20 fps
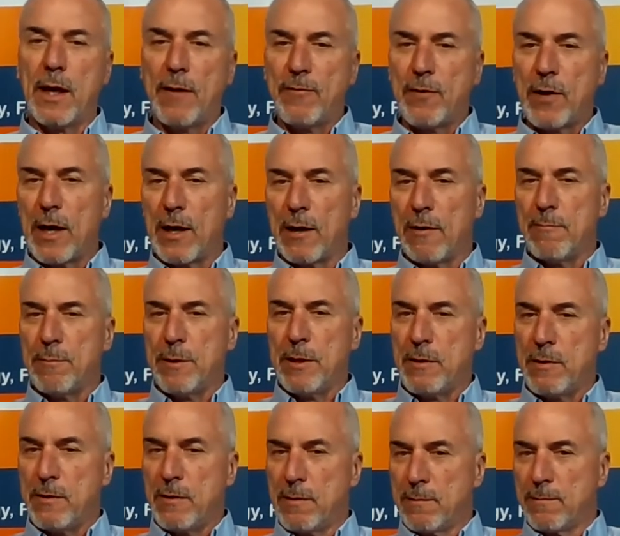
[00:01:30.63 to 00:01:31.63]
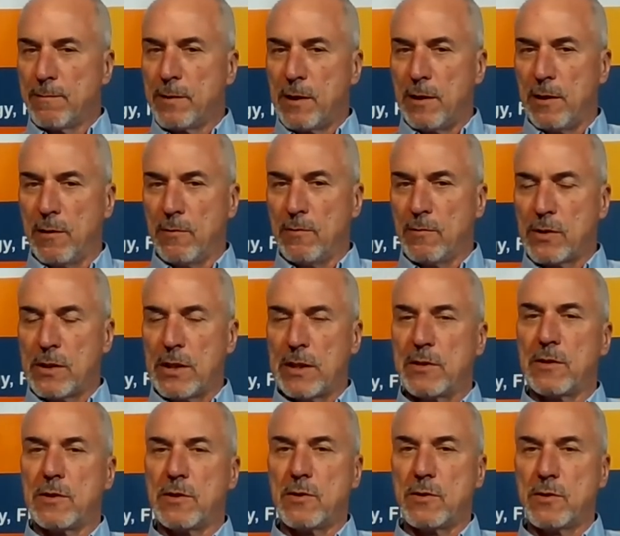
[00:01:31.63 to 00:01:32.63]
I've got to be,
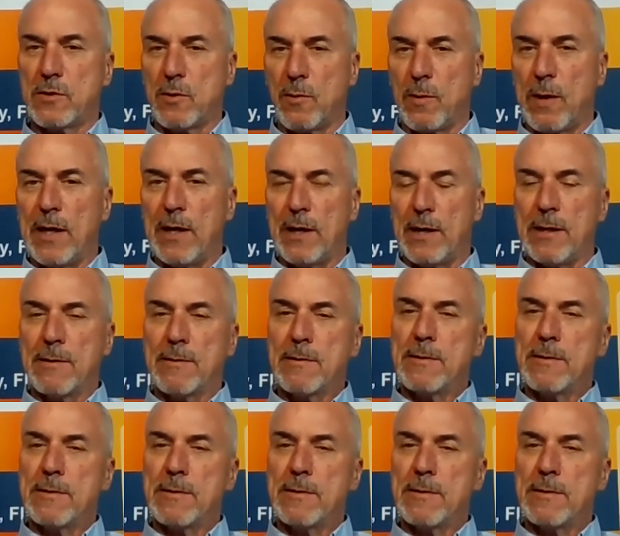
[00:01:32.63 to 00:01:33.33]
6 inches away.